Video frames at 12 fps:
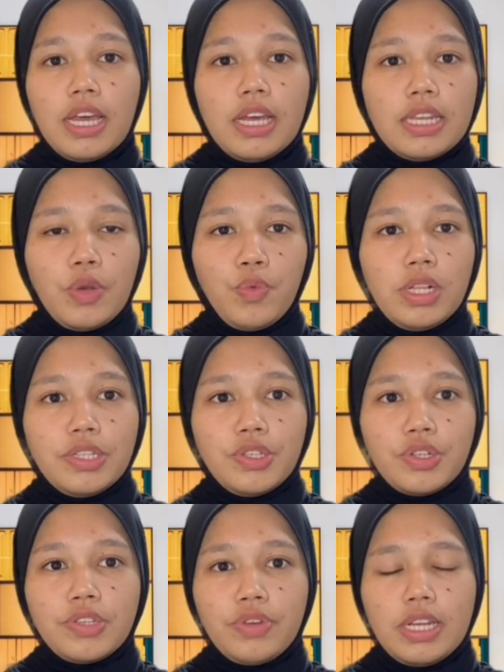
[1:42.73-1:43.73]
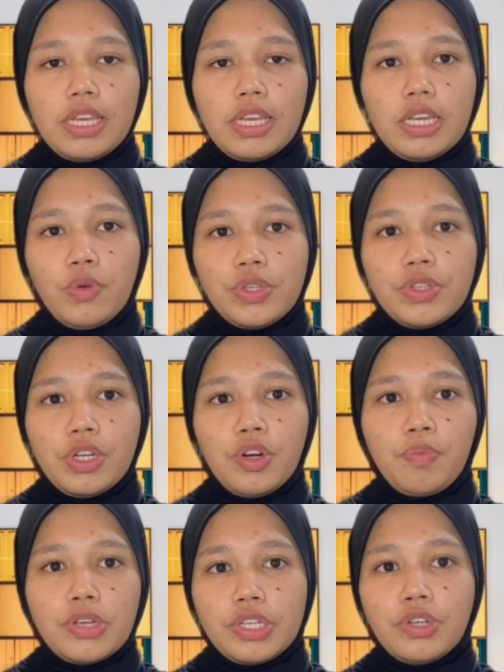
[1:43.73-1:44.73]
The annual interest rate K equals
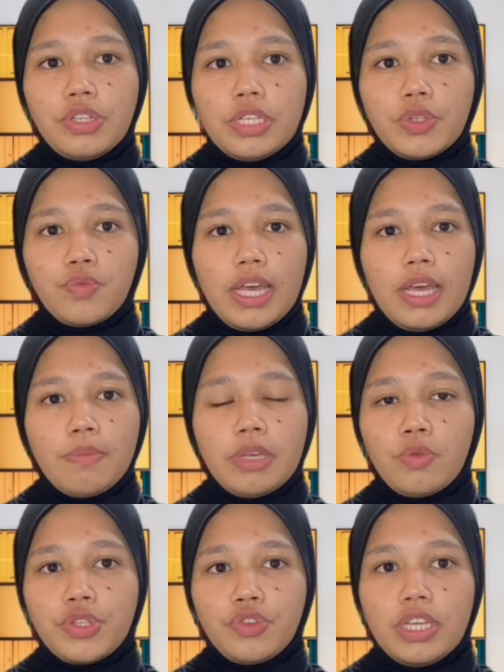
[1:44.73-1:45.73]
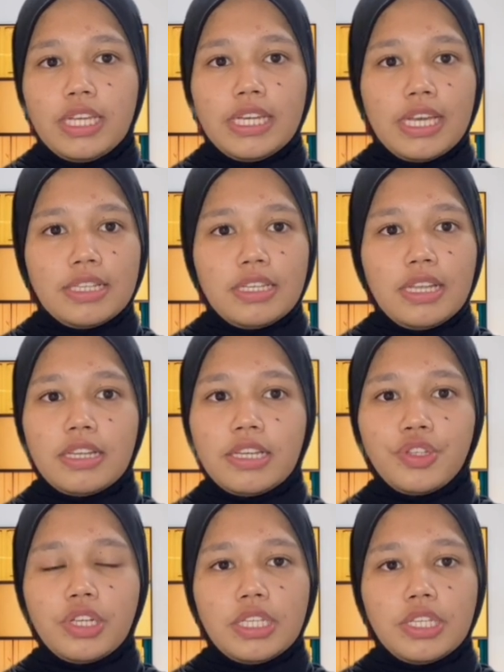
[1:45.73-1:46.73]
0.06 while M equals 3, indicating that the
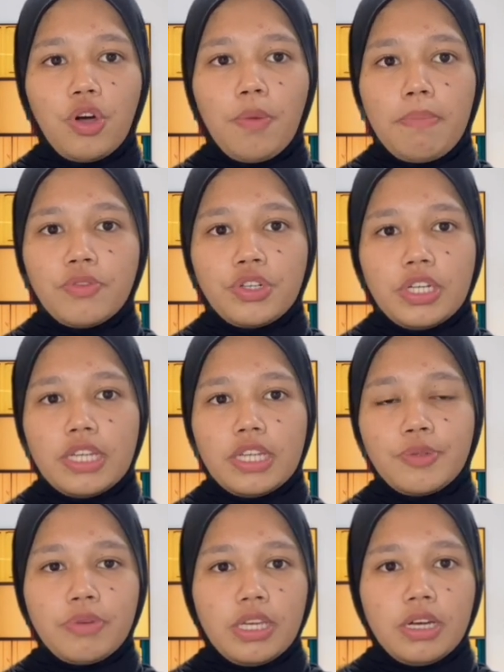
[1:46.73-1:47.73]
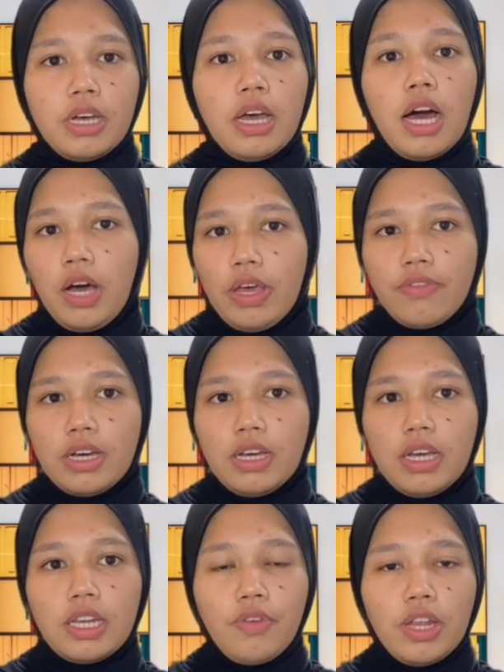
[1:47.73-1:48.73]
interest is compound 3 times per year. However,
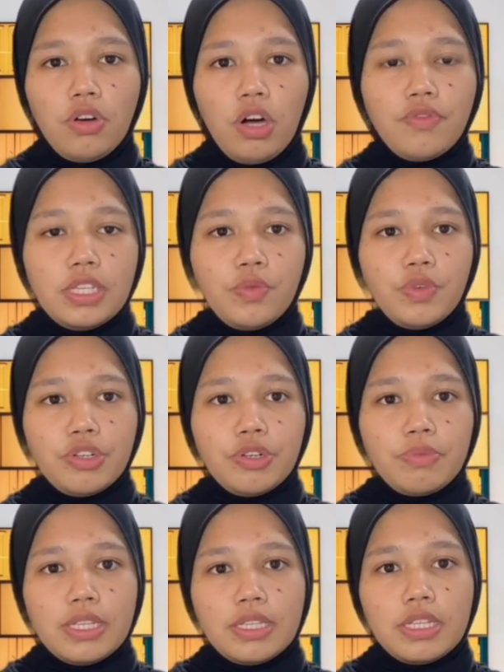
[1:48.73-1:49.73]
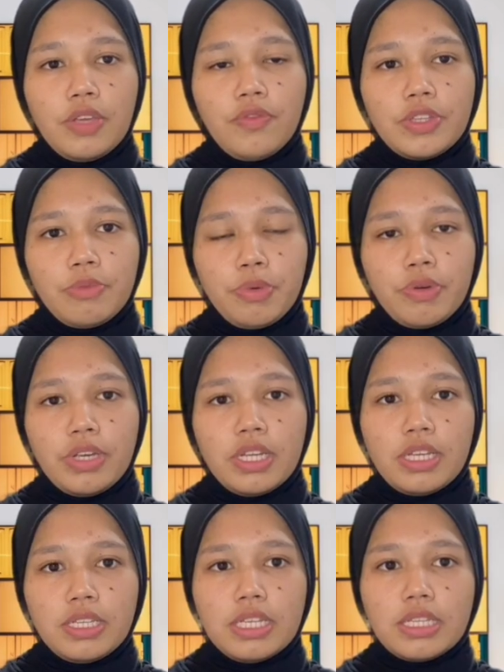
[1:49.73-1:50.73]
the value of T, which represents the investment period in
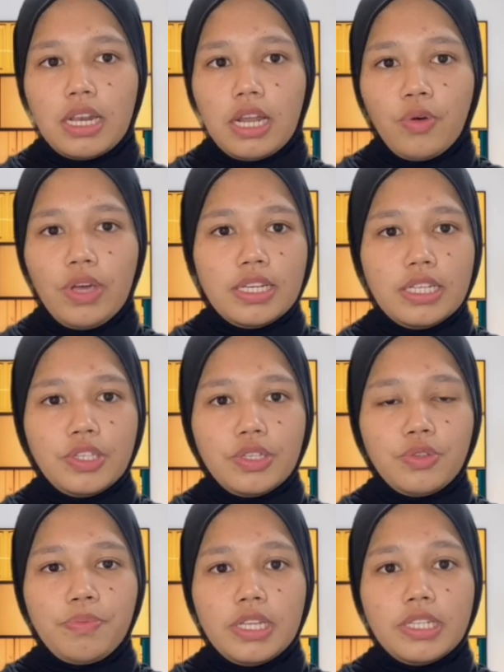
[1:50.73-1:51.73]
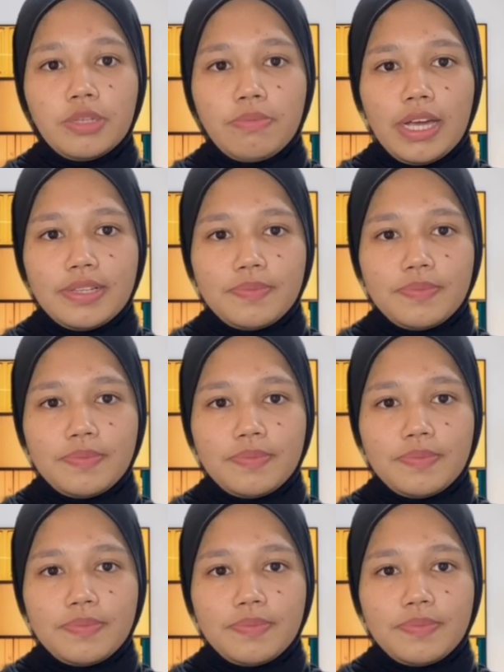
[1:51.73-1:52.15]
years, is unknown and needs to be determined.